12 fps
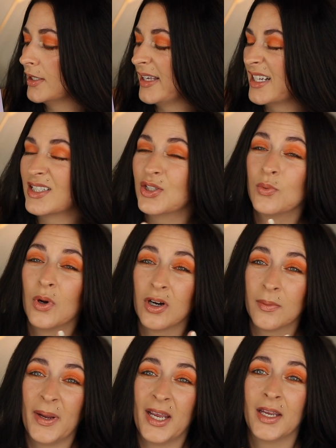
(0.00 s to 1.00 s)
yes, you
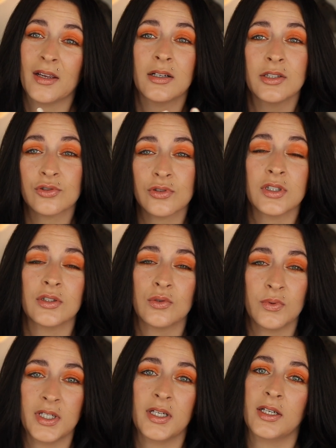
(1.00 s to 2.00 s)
are paying
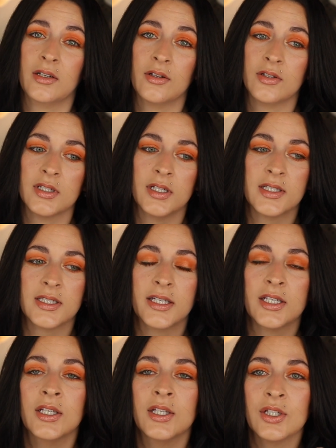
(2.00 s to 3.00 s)
$129. And it's
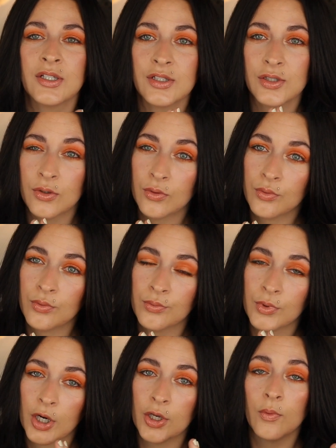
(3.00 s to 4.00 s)
like,
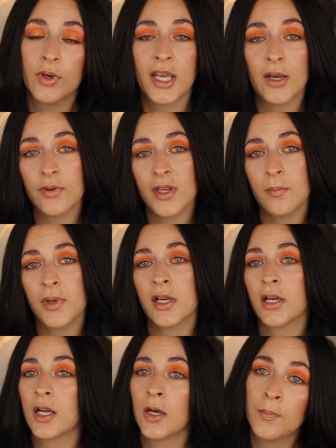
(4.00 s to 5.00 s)
are you okay with that being
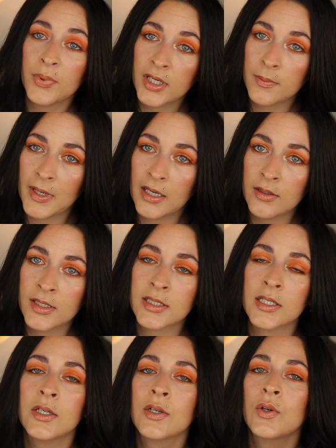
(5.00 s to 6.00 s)
in a company
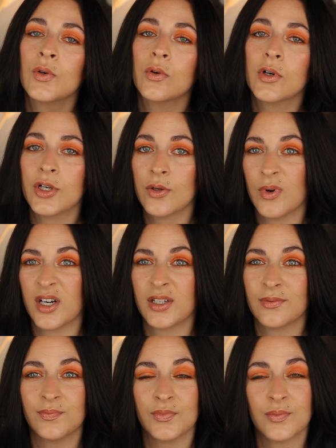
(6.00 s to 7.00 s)
palette? Or do you want
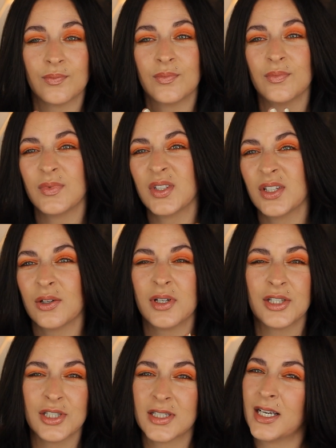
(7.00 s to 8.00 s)
to, you know,
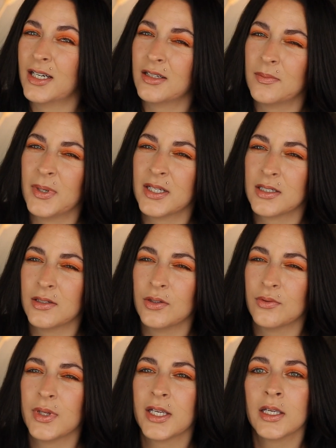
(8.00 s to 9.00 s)
it just kind of depends on
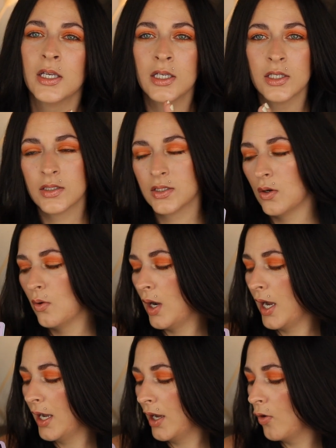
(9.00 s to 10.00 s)
you. Like, so
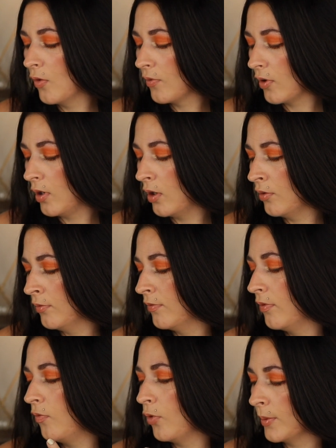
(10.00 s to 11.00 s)
I, overall,
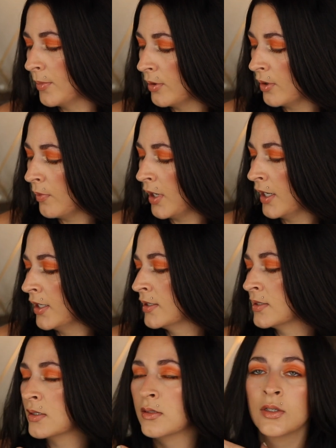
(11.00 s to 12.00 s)
formula
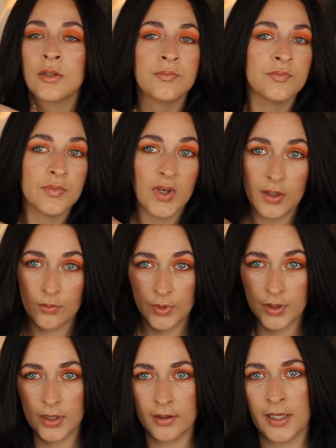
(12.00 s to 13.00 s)
wise, I
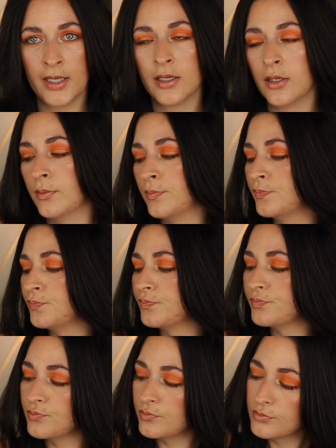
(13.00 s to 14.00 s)
really like.
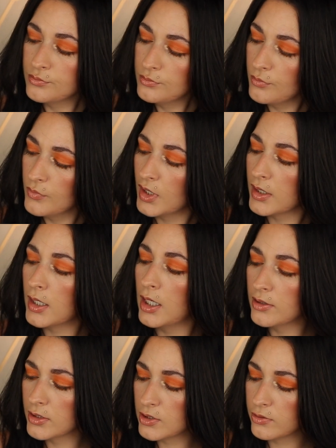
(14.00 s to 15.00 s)

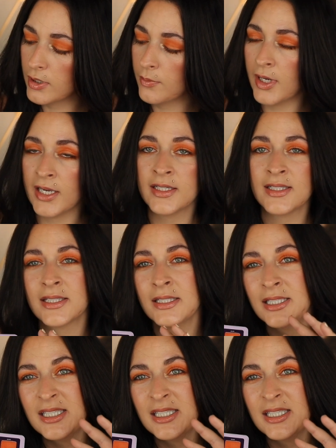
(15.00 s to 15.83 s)
Color story wise,